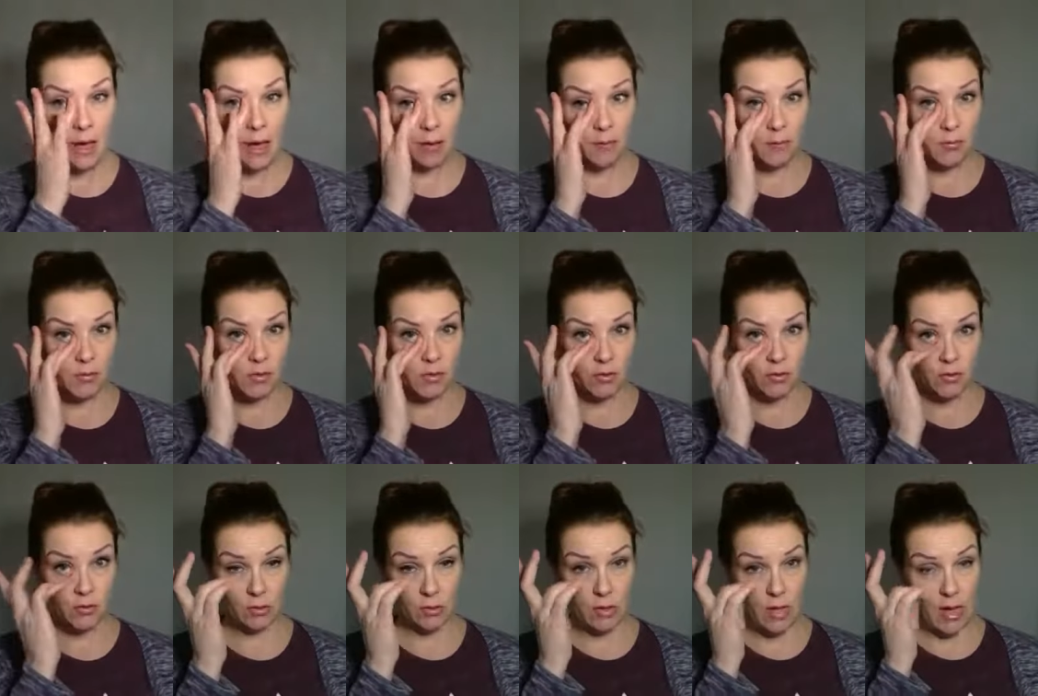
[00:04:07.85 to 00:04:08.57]
So
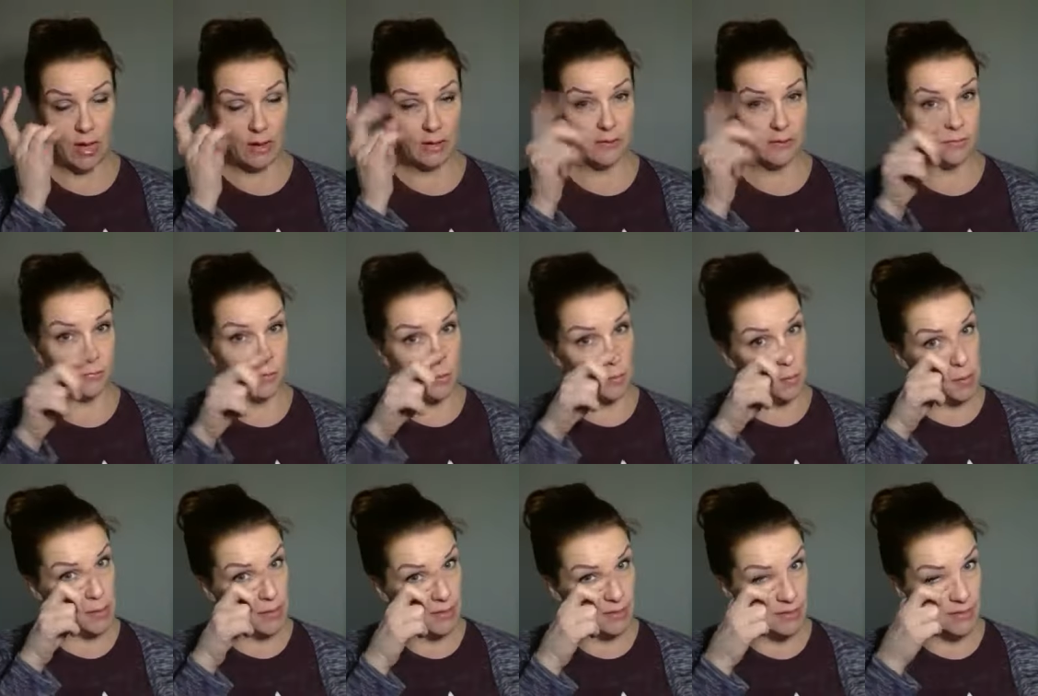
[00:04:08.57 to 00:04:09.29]
there's a lot of different
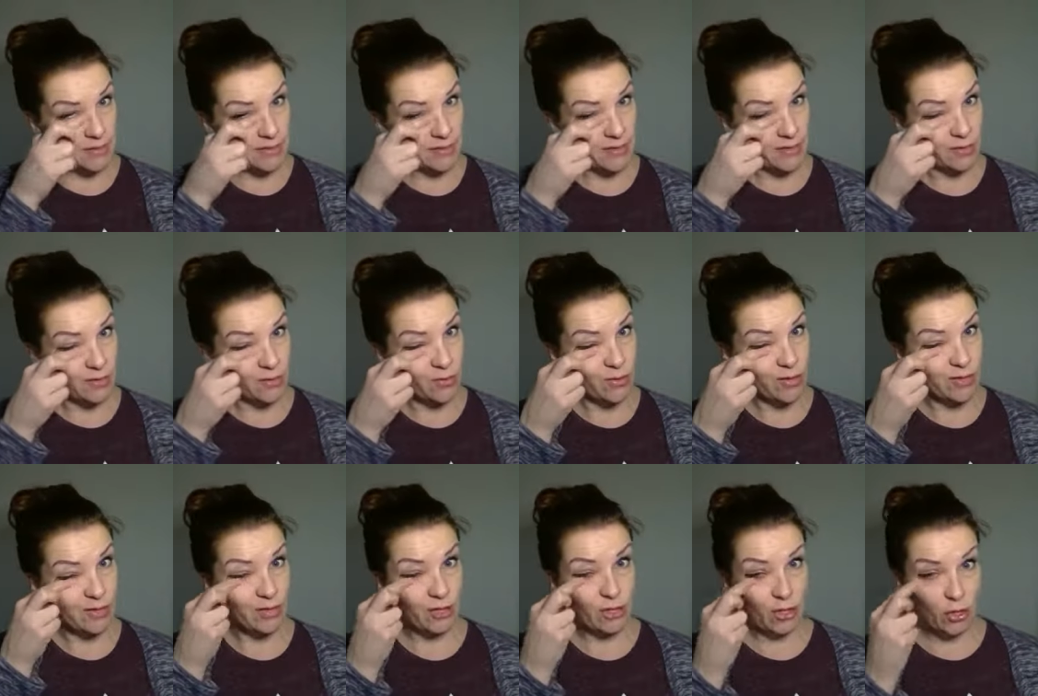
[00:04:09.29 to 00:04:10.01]
places that you
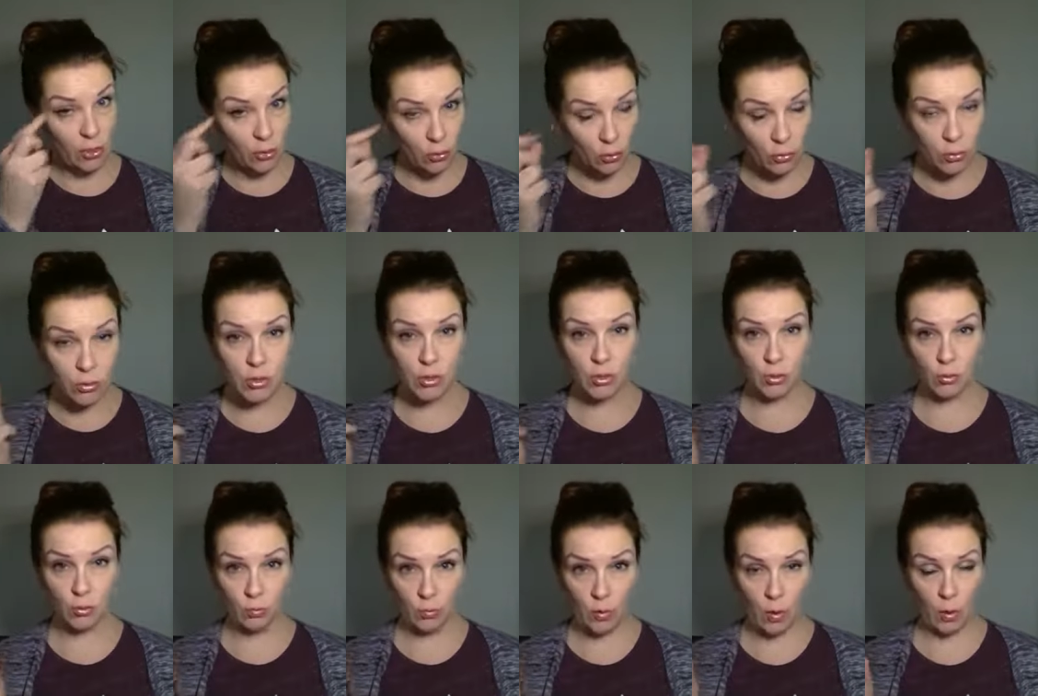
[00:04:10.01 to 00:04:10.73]
can use
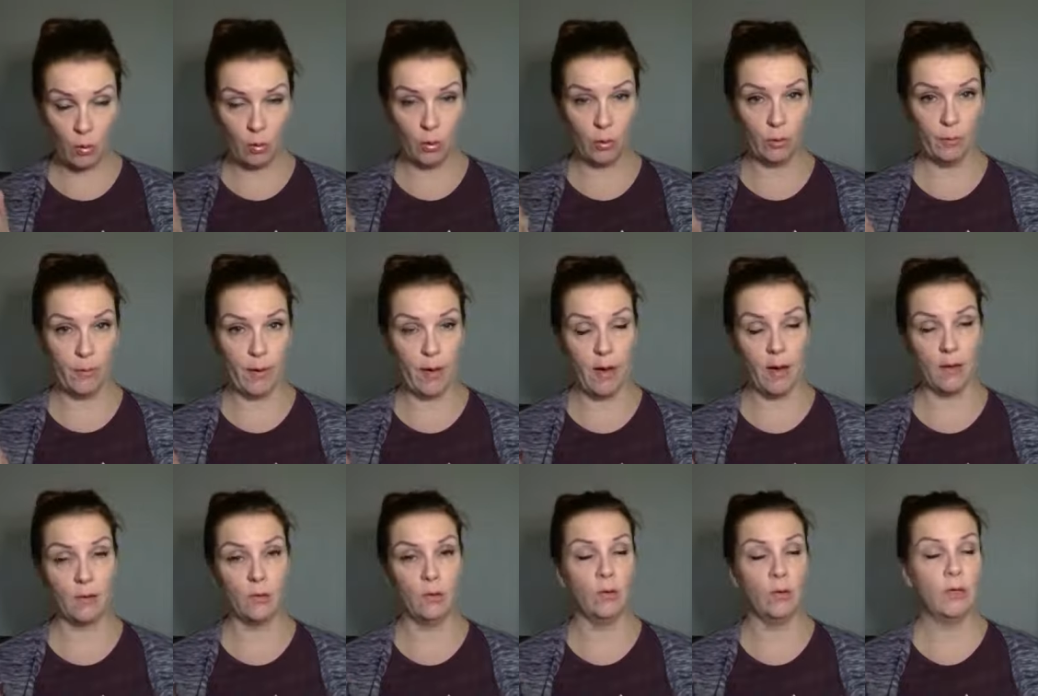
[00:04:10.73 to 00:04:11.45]
your roller
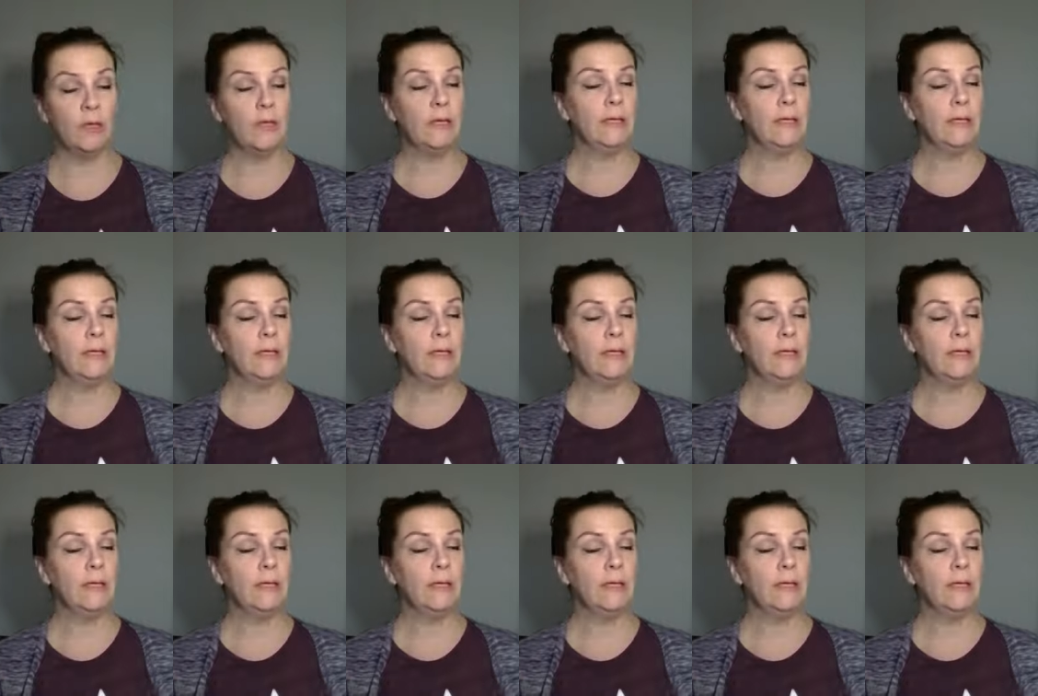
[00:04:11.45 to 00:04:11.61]
bottle